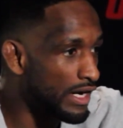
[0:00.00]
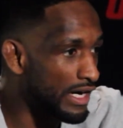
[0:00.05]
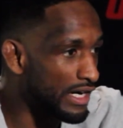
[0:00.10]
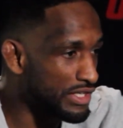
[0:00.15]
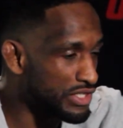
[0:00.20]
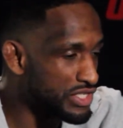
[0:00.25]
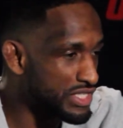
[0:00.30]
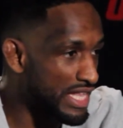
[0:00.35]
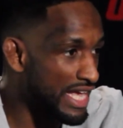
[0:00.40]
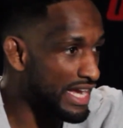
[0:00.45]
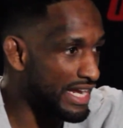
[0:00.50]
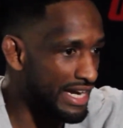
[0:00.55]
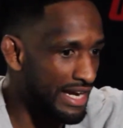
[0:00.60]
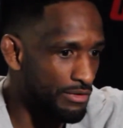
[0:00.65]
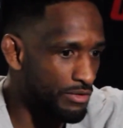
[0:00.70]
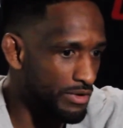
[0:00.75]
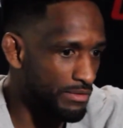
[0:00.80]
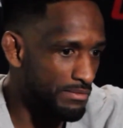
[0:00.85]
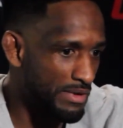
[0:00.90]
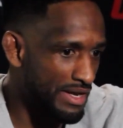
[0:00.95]
state. I
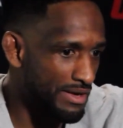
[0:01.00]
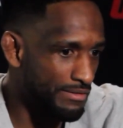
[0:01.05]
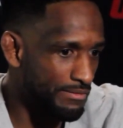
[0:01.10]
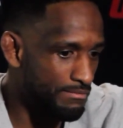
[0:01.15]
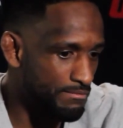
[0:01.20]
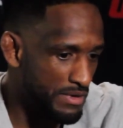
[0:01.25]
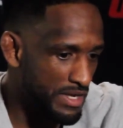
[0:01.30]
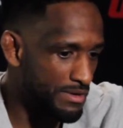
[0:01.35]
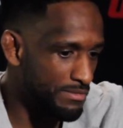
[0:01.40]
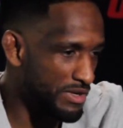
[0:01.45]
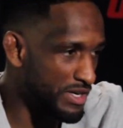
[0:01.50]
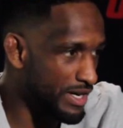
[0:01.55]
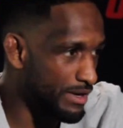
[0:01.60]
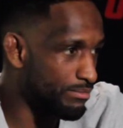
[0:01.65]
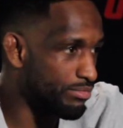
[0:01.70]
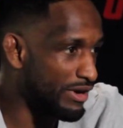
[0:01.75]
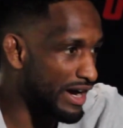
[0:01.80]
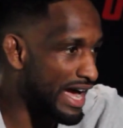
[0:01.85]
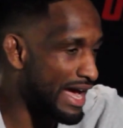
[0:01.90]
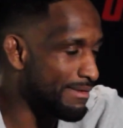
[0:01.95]
want to be able to beat them in their
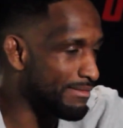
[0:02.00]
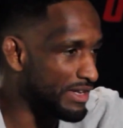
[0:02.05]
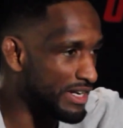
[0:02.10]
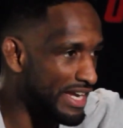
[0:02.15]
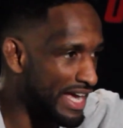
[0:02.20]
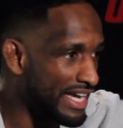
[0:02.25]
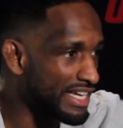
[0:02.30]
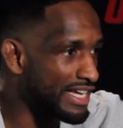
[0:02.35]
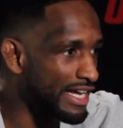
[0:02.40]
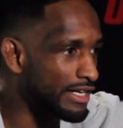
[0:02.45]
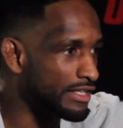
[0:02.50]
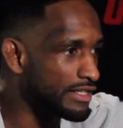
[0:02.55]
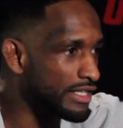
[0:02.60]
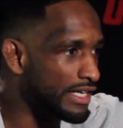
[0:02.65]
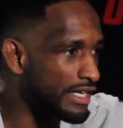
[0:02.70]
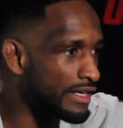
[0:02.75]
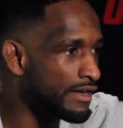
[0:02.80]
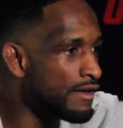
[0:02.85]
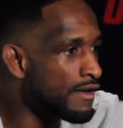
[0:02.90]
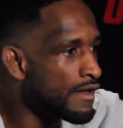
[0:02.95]
prime and that kind of
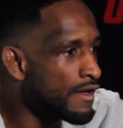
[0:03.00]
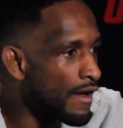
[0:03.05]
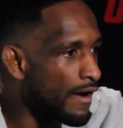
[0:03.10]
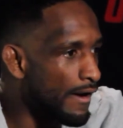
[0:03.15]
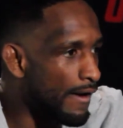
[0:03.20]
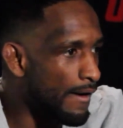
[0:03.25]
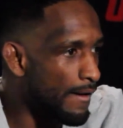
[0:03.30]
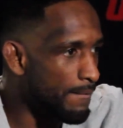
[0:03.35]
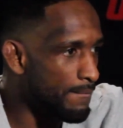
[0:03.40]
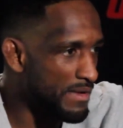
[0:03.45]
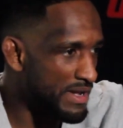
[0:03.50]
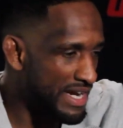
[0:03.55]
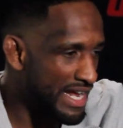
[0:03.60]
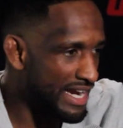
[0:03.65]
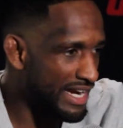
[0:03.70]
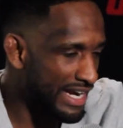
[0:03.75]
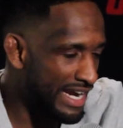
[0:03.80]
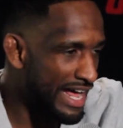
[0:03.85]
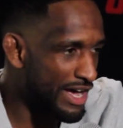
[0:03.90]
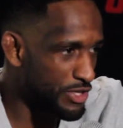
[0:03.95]
thing. And
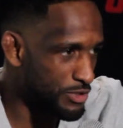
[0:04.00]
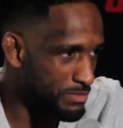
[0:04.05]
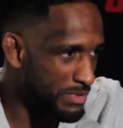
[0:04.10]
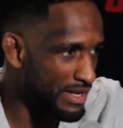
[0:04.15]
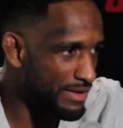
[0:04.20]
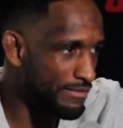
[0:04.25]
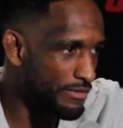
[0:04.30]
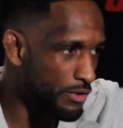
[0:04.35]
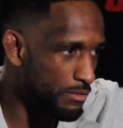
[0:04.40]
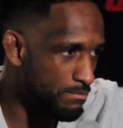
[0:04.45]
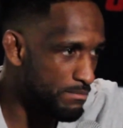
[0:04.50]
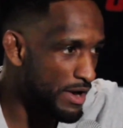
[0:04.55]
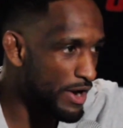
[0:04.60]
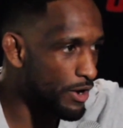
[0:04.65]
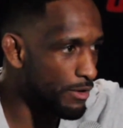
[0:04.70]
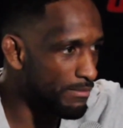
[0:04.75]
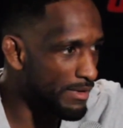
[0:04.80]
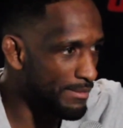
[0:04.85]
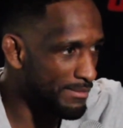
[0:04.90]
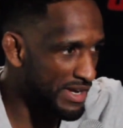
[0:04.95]
that allows me to feel
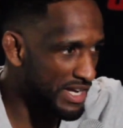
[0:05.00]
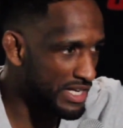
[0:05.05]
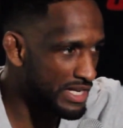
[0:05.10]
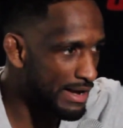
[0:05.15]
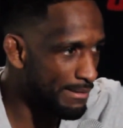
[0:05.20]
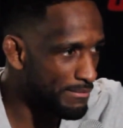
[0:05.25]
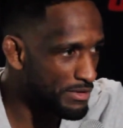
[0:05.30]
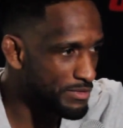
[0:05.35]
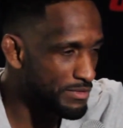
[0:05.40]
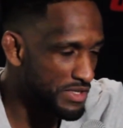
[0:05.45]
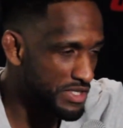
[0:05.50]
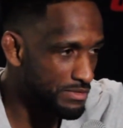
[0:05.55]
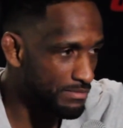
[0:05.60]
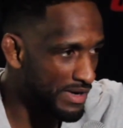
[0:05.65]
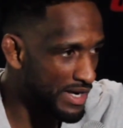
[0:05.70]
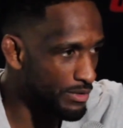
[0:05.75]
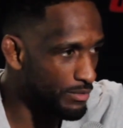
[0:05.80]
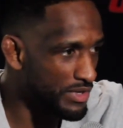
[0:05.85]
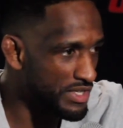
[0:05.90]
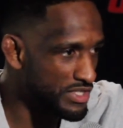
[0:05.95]
better about my accomplishments and
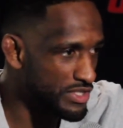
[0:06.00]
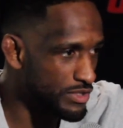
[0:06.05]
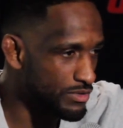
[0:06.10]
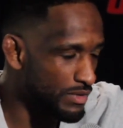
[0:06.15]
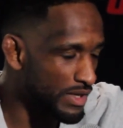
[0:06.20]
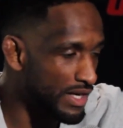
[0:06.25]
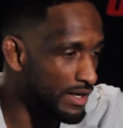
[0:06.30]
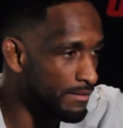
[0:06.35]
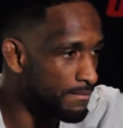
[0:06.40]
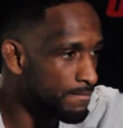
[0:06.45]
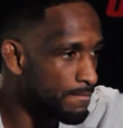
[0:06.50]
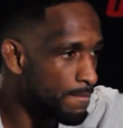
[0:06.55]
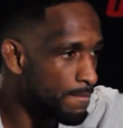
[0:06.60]
my wins as well.